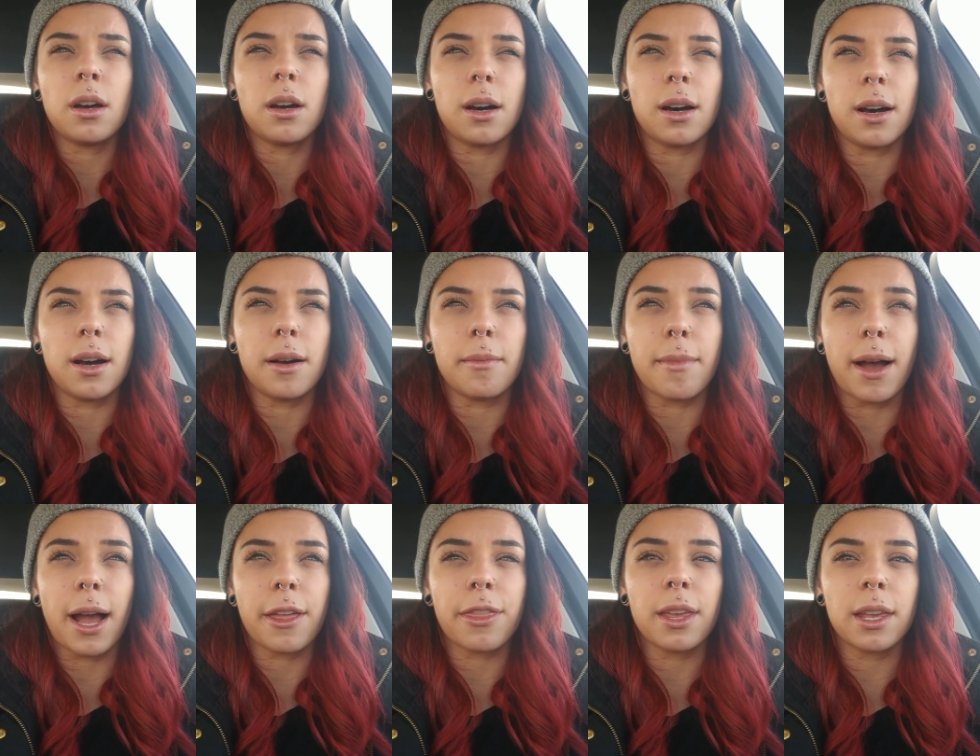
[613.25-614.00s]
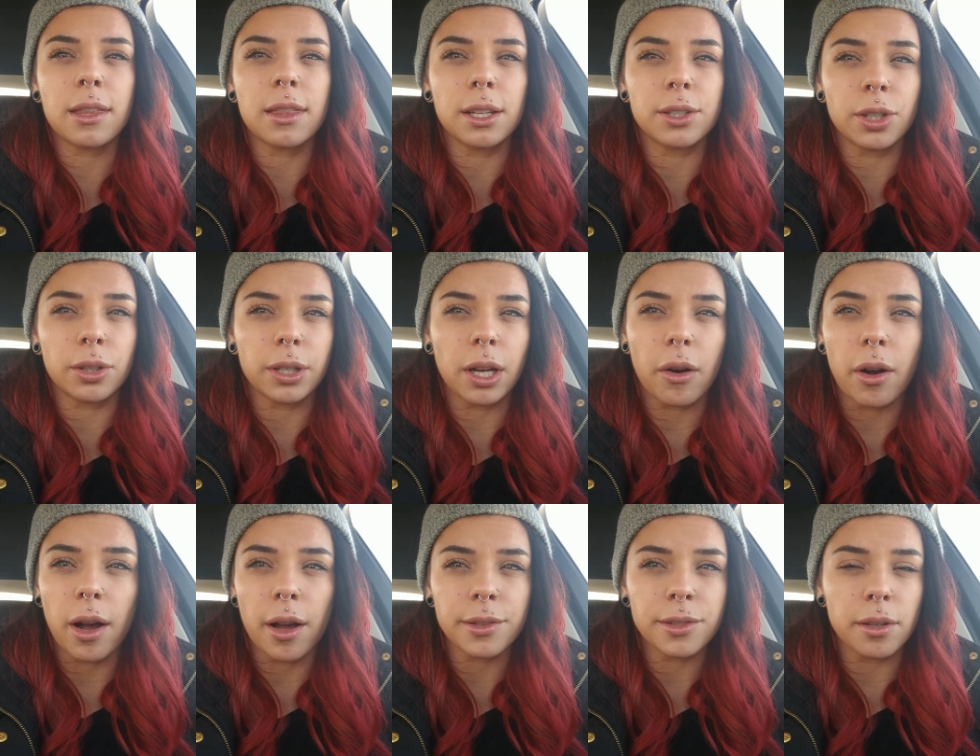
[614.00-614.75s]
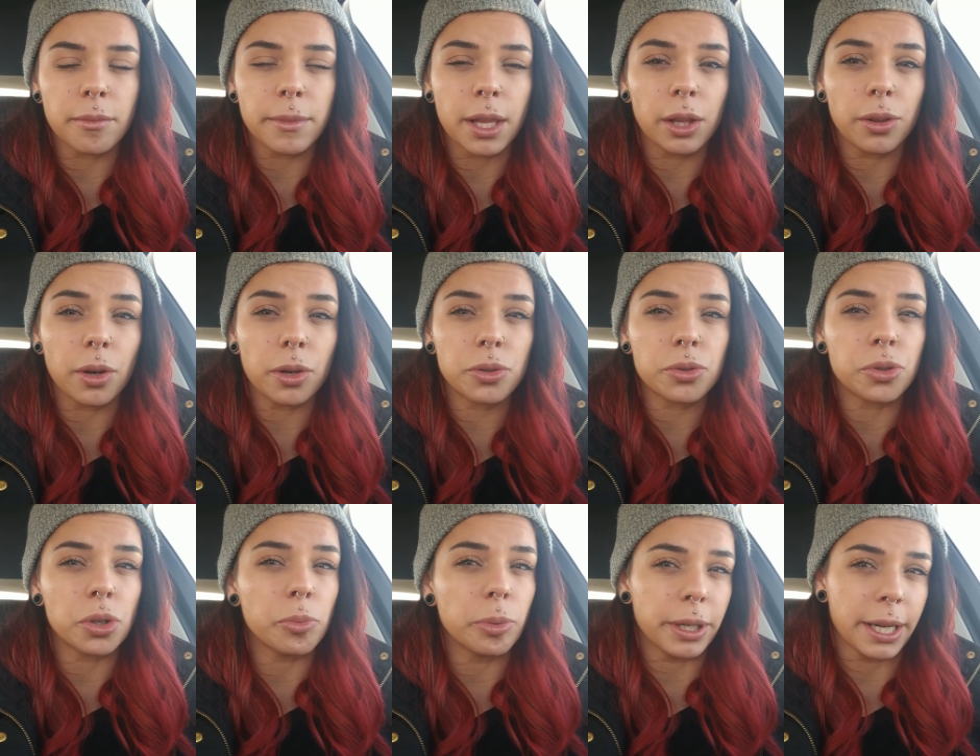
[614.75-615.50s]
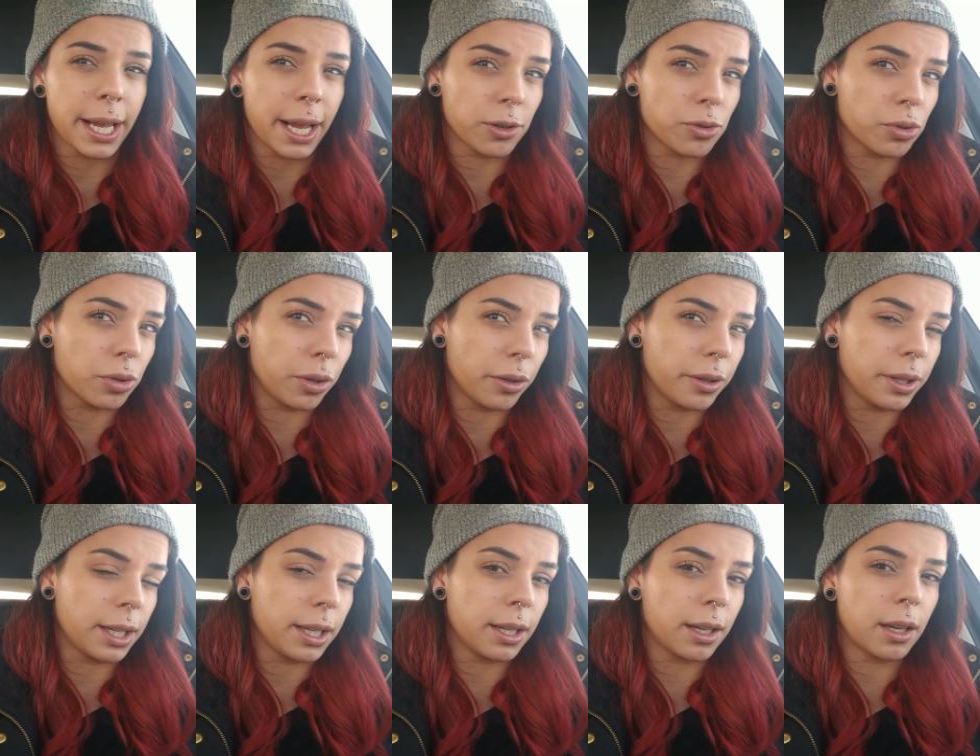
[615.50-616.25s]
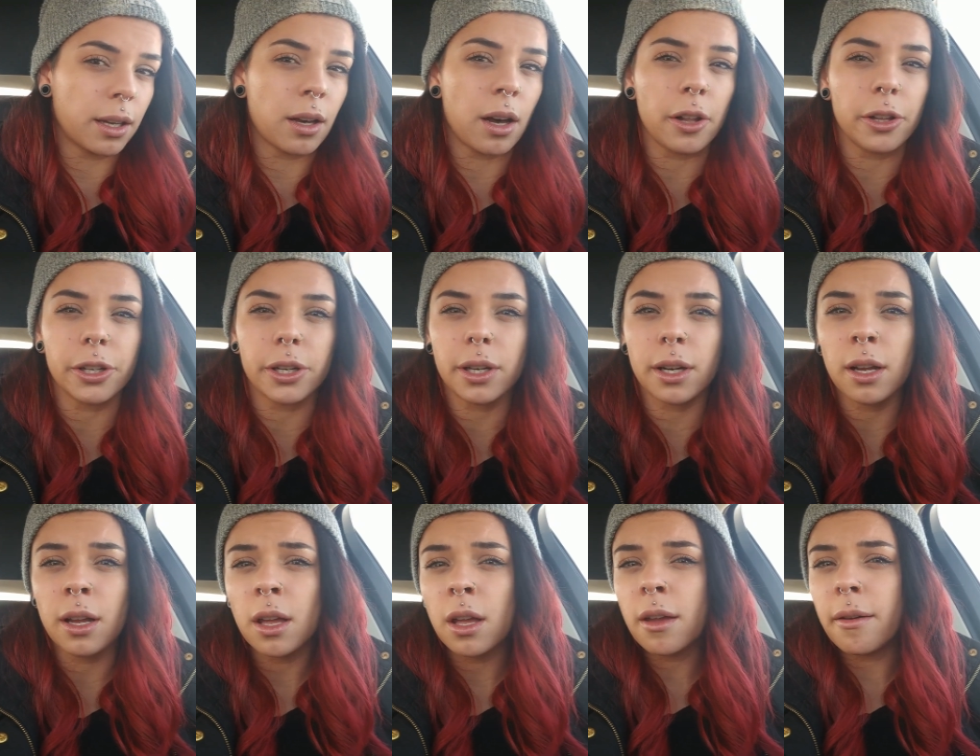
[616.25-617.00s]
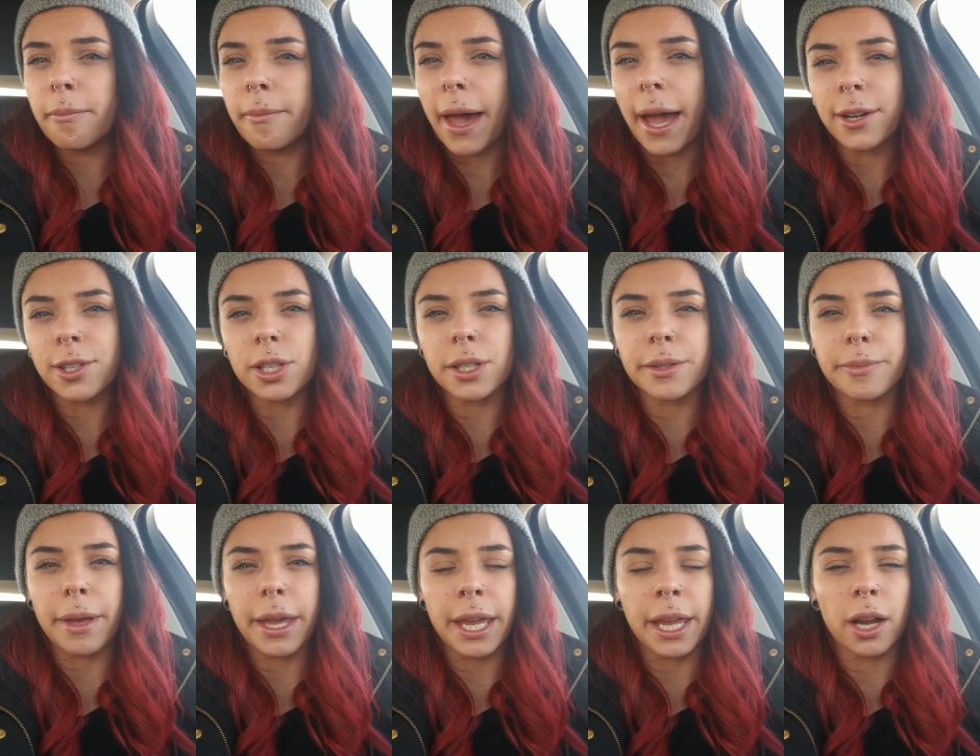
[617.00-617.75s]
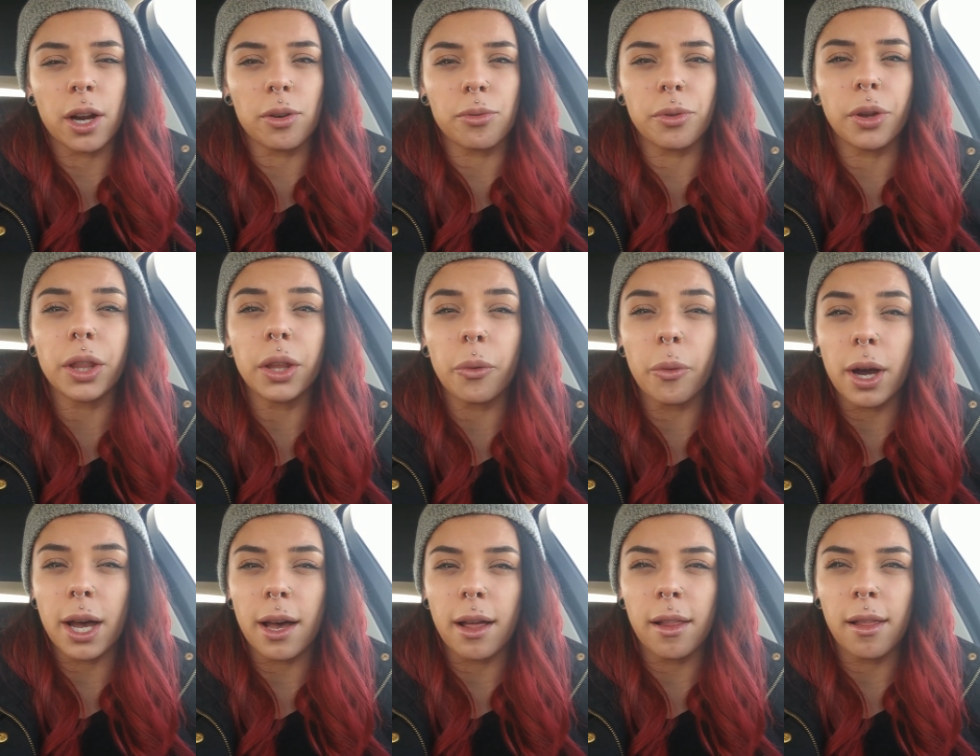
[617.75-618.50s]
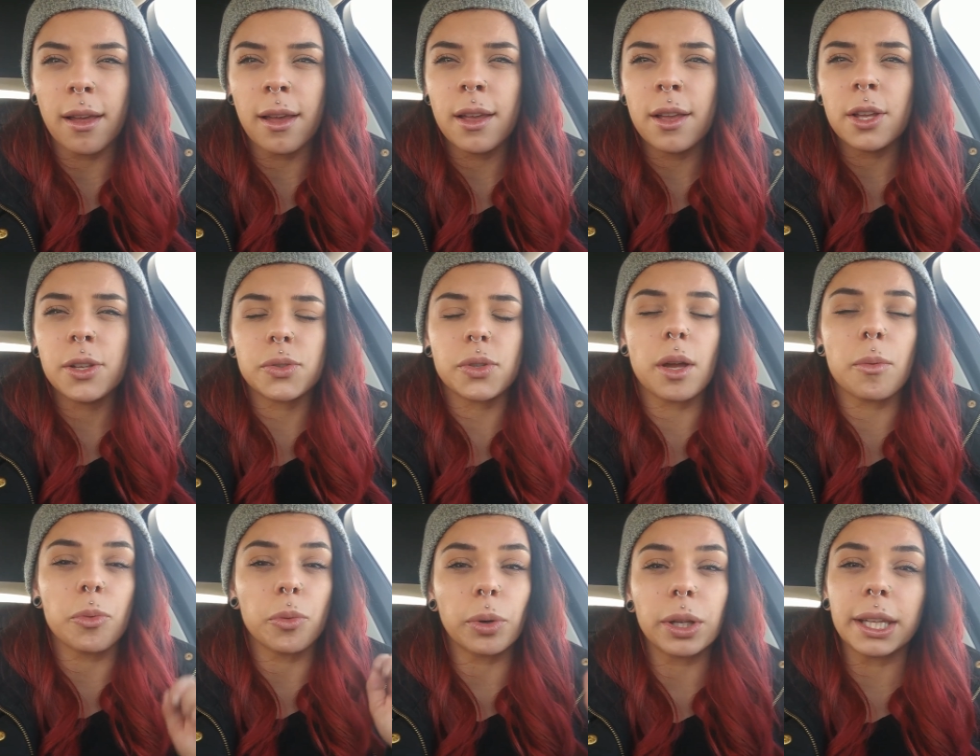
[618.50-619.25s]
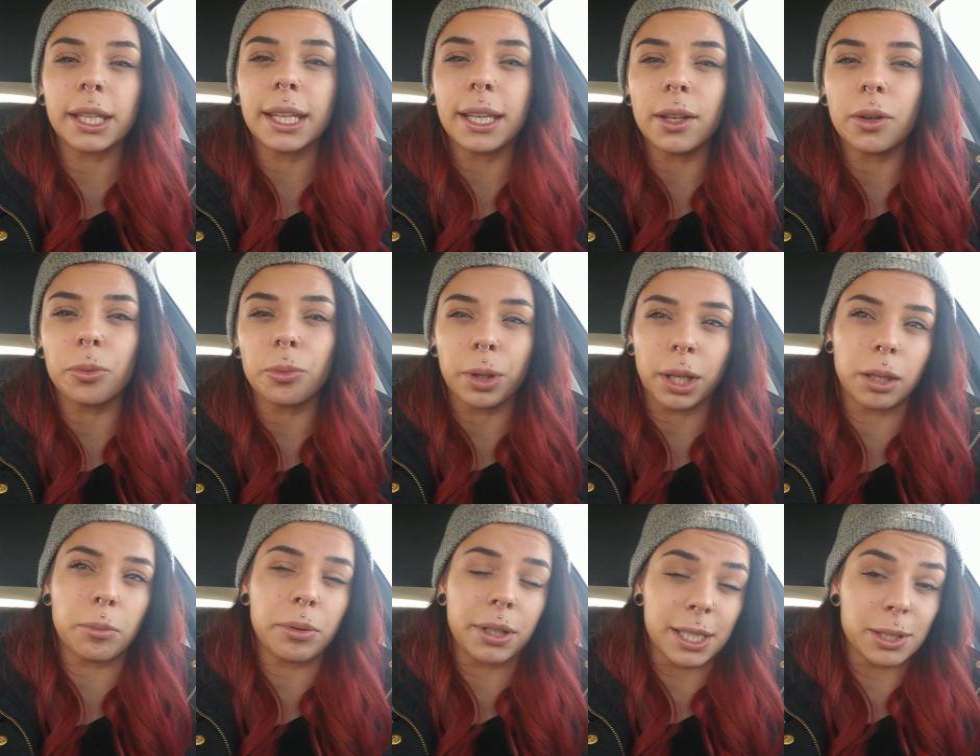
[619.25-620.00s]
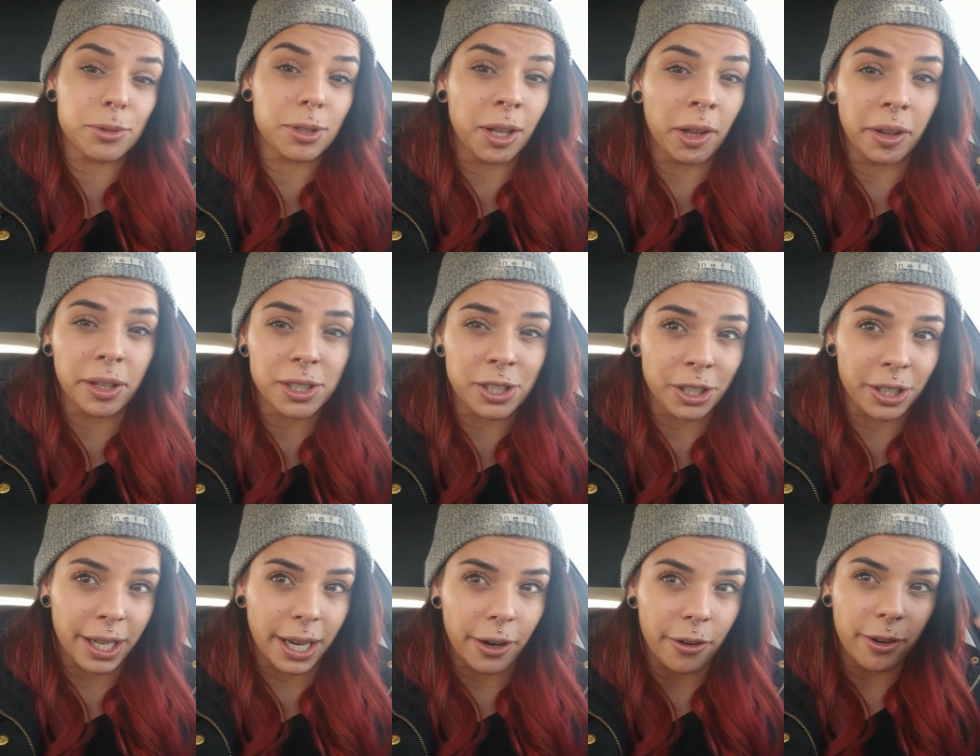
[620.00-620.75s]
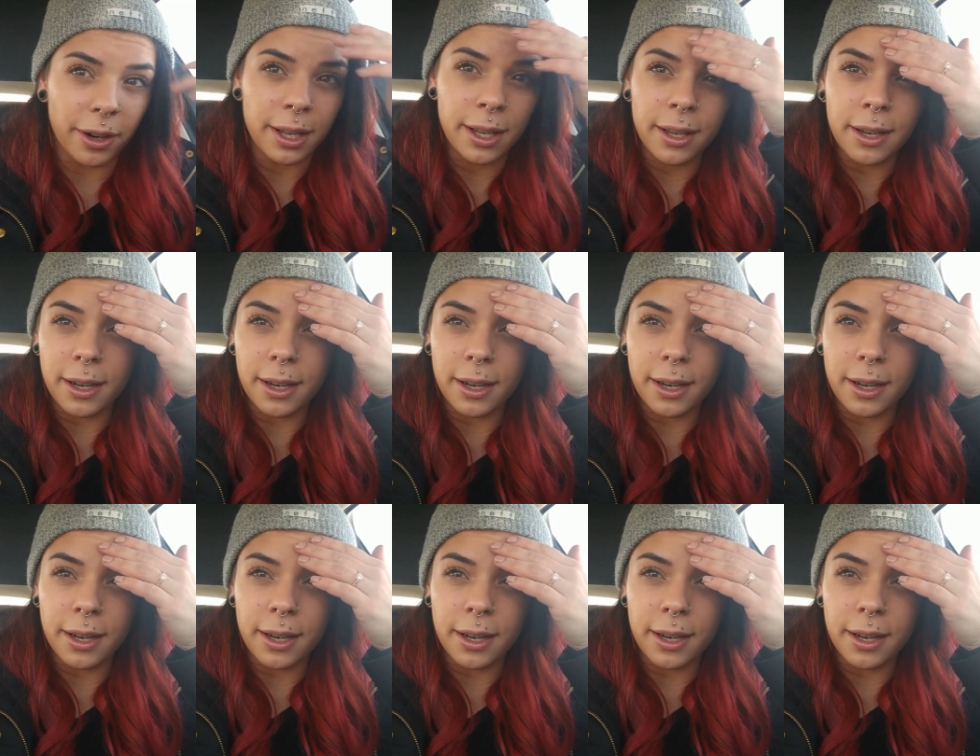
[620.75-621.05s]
I think they turned out awesome. They look super natural. The color matches my hair really well. So I'm really, really pleased with how they turned out.